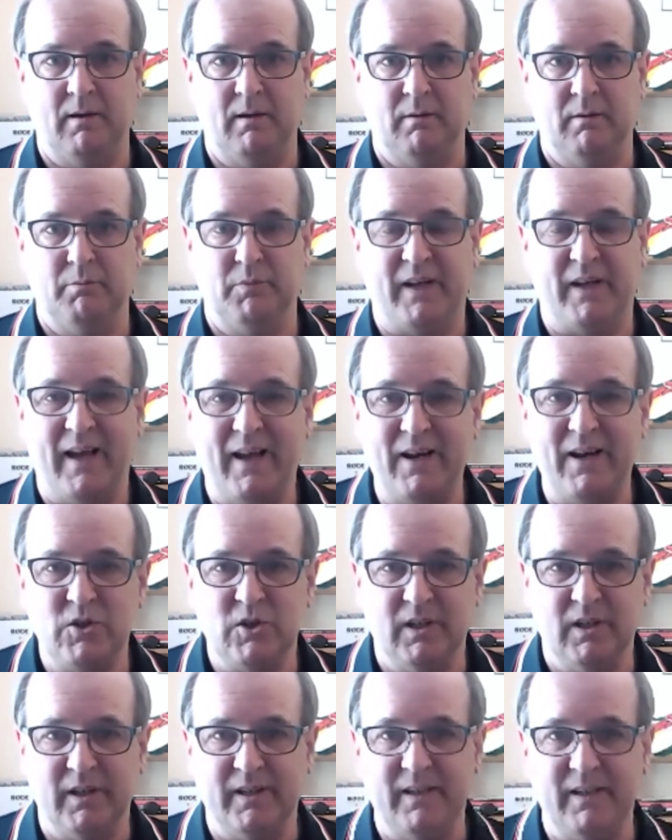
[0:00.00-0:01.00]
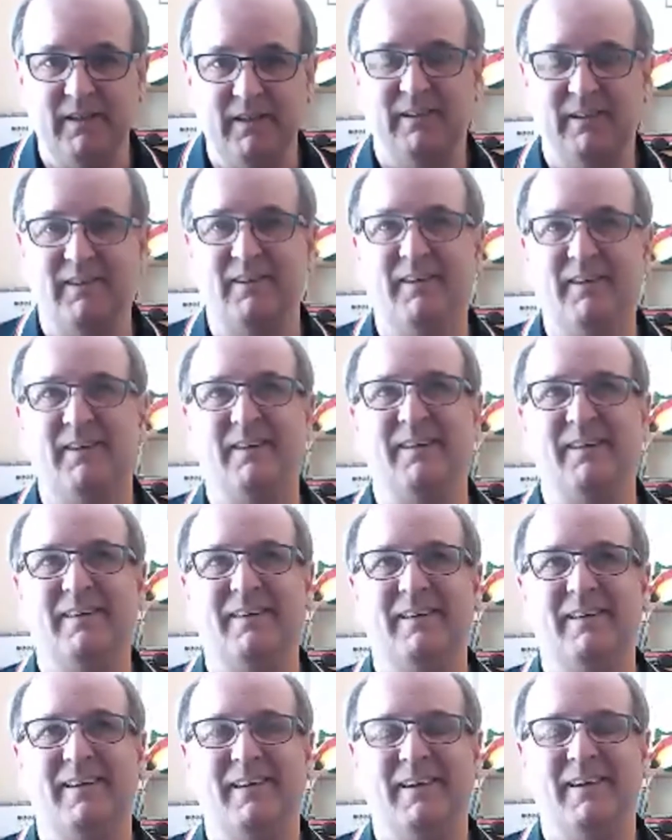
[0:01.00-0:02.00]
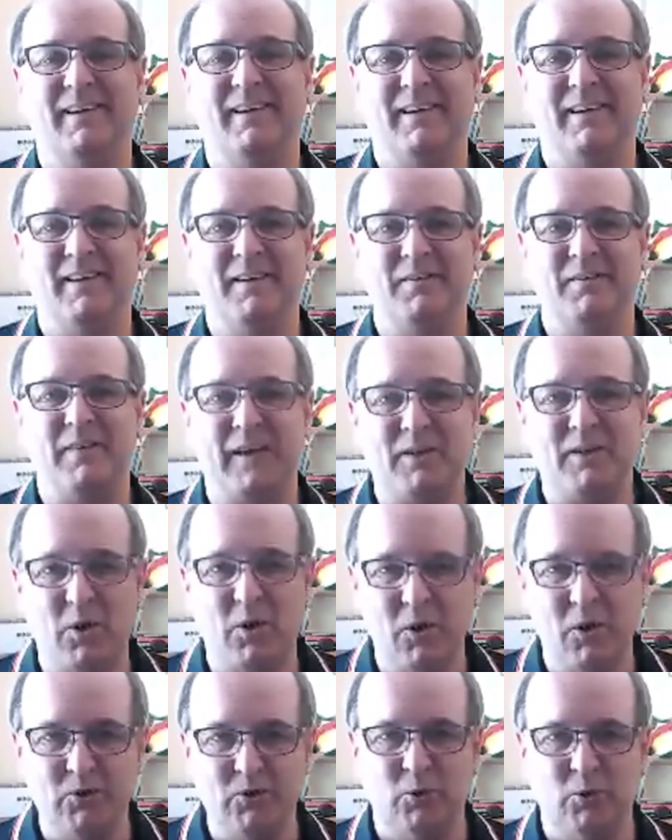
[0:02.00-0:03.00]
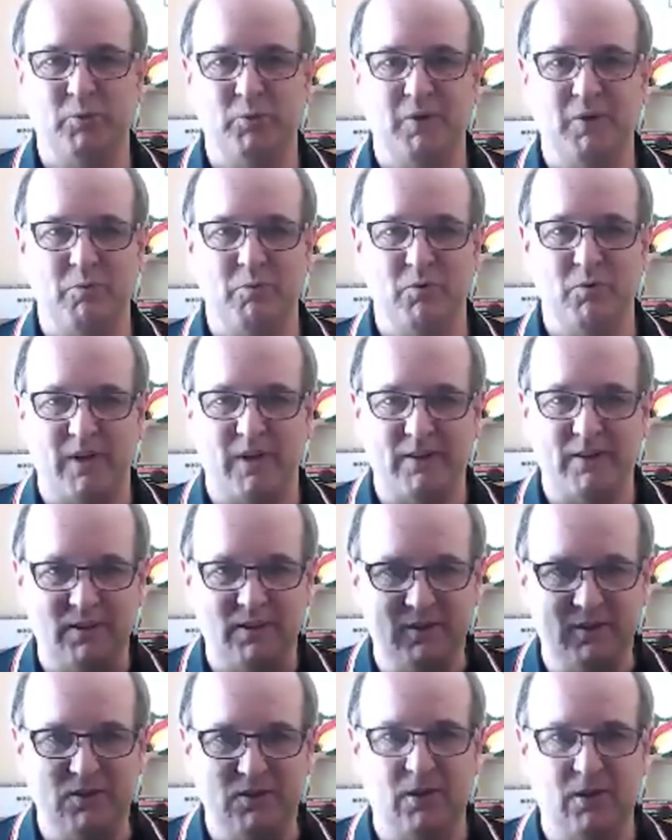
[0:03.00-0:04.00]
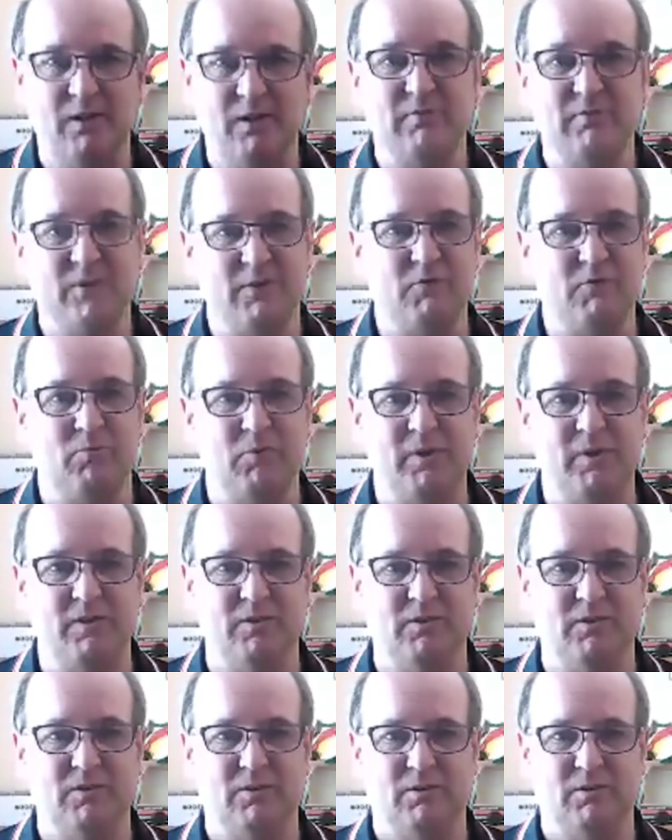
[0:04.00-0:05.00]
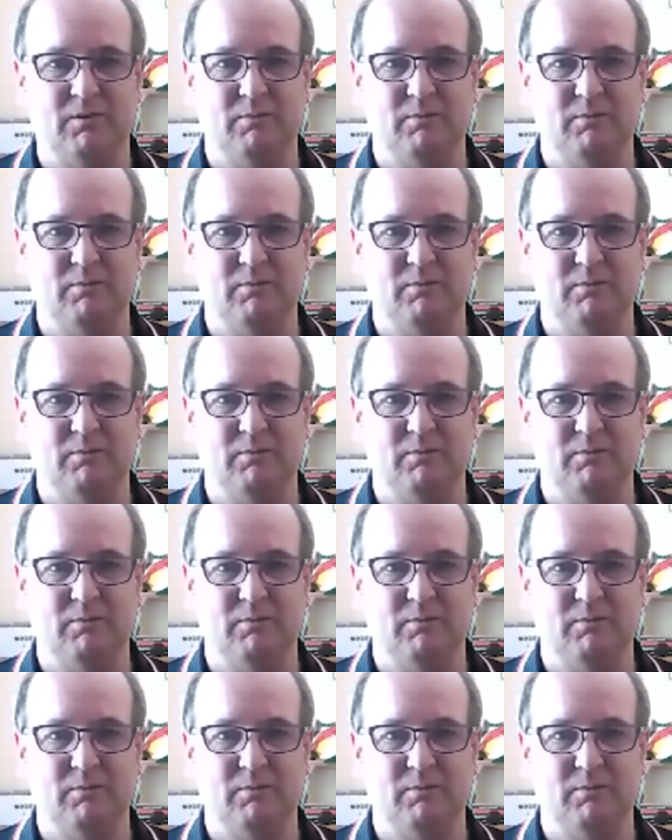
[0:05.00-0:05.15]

but actually they could all be presenting as tight for different reasons.